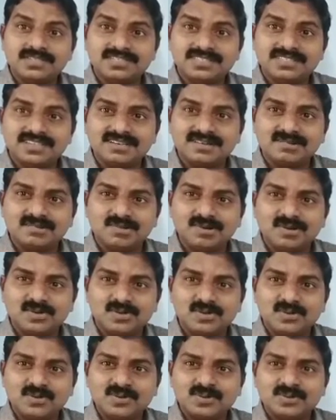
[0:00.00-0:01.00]
is equal
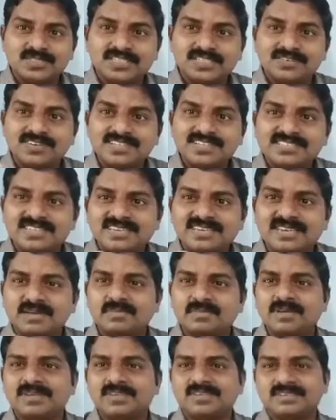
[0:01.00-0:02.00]
to 7
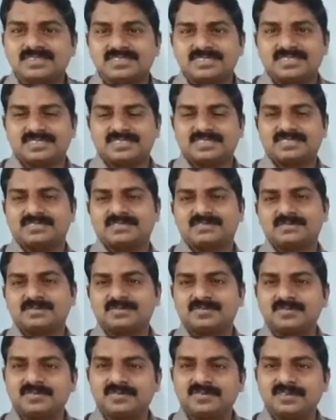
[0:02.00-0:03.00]
centimeters.
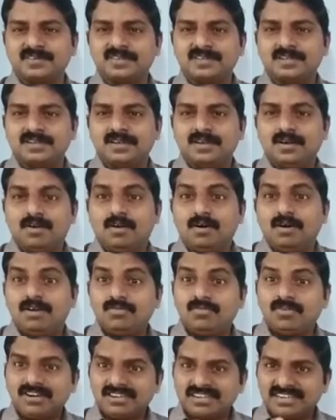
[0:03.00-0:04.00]

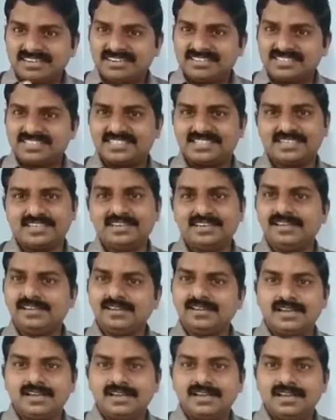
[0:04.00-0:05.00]
Only one
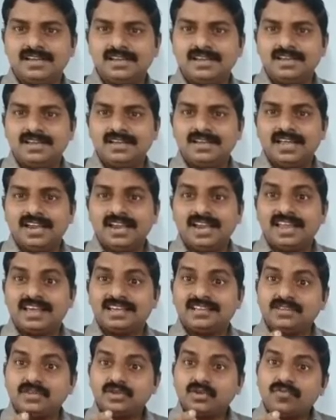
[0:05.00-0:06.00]
condition,
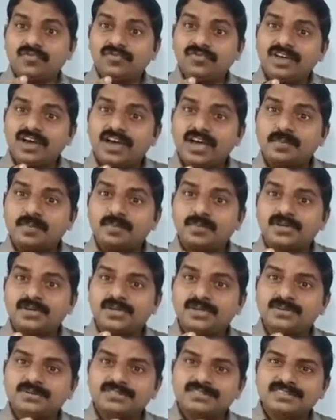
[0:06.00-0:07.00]
length of the
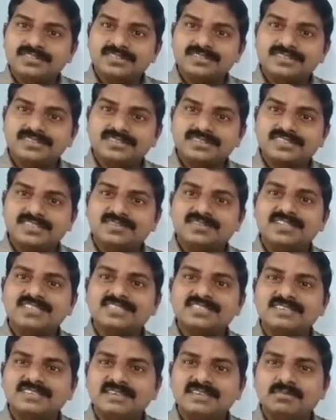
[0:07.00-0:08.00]
hypotenuse is 7
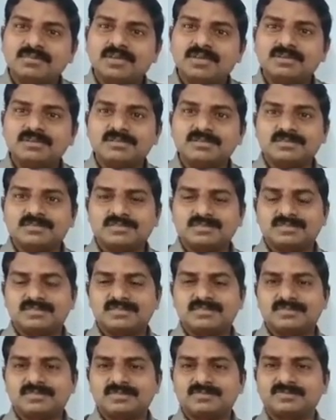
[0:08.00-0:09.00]

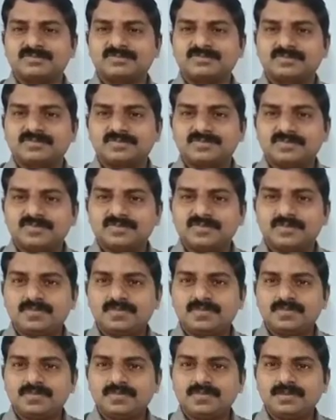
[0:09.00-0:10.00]
centimeters.
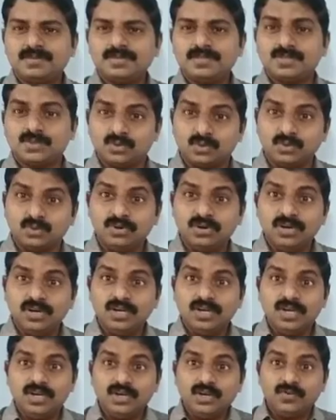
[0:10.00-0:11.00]
So
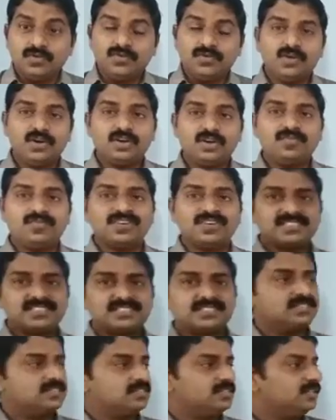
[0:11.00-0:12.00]
if you are
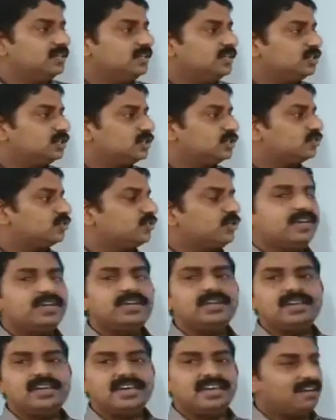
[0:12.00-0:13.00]
first
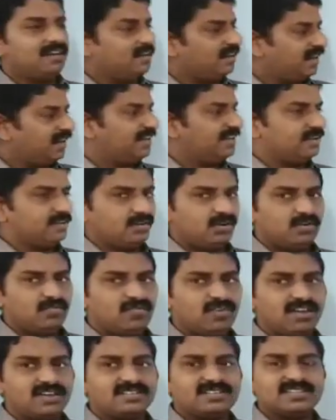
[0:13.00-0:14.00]
drawing a line
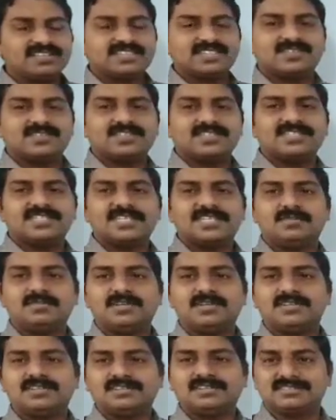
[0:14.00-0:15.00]
of length 7
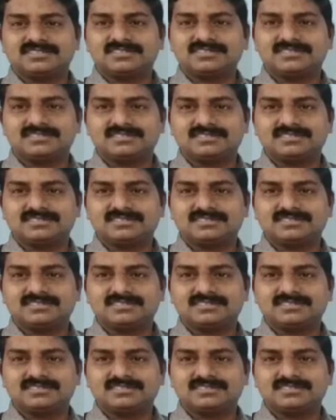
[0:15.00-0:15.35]
centimeter,